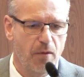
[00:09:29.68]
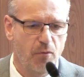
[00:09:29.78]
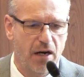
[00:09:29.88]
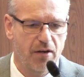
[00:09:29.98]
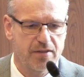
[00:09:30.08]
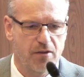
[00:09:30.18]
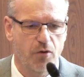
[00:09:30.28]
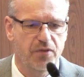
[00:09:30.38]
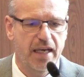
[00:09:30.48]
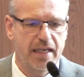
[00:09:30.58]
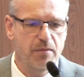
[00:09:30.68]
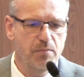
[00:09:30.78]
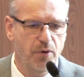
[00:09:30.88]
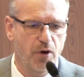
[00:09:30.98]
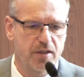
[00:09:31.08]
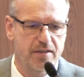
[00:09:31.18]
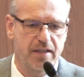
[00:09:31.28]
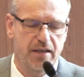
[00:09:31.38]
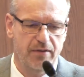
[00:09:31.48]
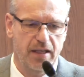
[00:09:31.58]
whereas on their
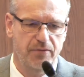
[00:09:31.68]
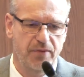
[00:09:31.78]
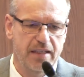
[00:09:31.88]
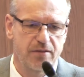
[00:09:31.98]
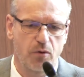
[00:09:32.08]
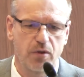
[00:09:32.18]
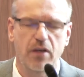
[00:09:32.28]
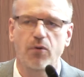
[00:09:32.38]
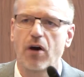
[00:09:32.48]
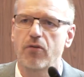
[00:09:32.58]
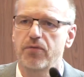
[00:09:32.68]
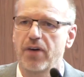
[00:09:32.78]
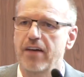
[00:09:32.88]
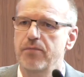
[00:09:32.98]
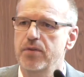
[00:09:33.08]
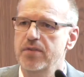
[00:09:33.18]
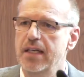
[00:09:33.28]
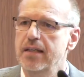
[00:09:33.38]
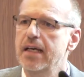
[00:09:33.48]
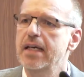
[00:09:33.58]
imports they face only around 5%.
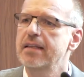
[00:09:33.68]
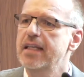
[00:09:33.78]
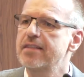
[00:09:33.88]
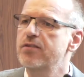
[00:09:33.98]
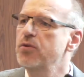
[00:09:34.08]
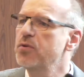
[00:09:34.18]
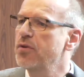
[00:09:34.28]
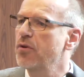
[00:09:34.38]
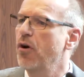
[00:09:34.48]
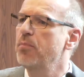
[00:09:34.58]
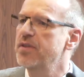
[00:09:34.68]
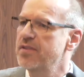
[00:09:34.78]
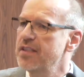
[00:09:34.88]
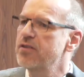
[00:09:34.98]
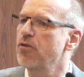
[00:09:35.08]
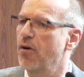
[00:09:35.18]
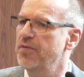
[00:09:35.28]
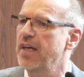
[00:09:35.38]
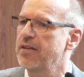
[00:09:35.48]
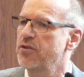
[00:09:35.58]
That's due to the composition
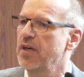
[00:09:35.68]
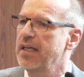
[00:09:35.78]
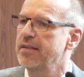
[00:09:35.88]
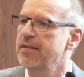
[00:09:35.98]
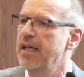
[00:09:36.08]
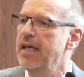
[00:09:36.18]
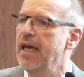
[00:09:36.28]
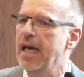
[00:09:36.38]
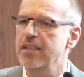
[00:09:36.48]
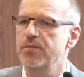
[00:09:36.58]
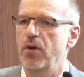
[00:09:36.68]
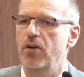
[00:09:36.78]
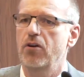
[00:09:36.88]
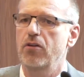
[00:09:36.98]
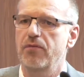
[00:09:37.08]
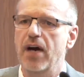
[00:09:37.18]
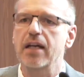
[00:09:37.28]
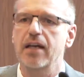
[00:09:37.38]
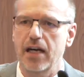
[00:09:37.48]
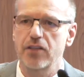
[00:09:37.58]
of their trade. They export a lot of
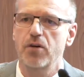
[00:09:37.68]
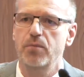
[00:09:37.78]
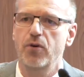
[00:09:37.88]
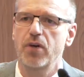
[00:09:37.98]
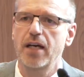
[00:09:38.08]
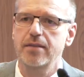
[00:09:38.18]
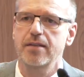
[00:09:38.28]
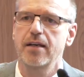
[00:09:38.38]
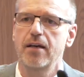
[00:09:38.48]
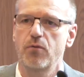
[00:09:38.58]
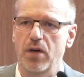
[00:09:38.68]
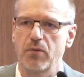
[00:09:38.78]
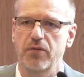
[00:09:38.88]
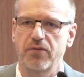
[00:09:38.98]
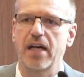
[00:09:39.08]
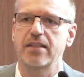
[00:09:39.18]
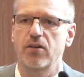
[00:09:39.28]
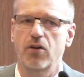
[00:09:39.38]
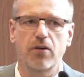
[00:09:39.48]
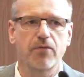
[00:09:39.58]
agricultural products, where we find
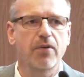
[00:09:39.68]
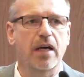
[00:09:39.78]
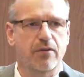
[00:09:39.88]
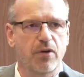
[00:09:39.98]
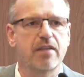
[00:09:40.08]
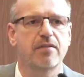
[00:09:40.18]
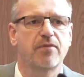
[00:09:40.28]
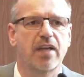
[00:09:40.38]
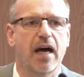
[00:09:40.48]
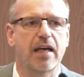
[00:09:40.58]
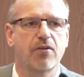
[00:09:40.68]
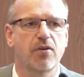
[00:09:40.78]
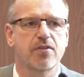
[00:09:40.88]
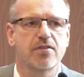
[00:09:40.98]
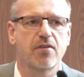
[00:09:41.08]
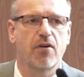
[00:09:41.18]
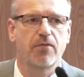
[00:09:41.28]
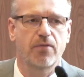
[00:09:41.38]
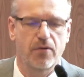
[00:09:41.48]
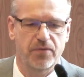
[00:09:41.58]
a lot of and relatively high costs
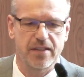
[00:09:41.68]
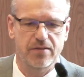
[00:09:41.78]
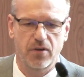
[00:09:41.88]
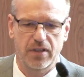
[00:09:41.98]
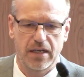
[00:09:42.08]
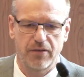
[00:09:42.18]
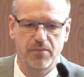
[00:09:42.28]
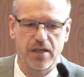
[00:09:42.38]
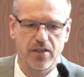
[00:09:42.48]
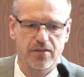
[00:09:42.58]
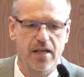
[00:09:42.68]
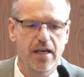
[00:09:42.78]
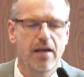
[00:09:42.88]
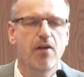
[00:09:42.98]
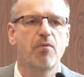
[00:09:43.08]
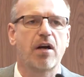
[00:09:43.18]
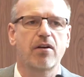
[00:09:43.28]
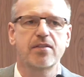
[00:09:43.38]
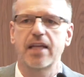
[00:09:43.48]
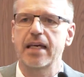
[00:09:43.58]
of these non-tariff measures,
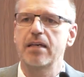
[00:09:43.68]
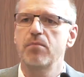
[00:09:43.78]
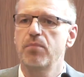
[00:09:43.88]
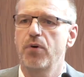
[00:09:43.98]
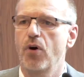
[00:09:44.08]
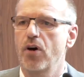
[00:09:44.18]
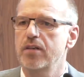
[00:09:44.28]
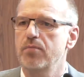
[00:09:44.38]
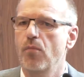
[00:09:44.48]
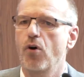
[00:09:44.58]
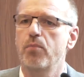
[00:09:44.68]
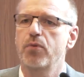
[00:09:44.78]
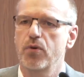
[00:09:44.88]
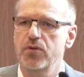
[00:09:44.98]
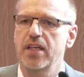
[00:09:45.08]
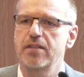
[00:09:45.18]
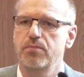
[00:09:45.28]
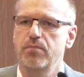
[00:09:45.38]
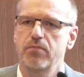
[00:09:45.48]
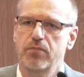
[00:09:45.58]
whereas they import more processed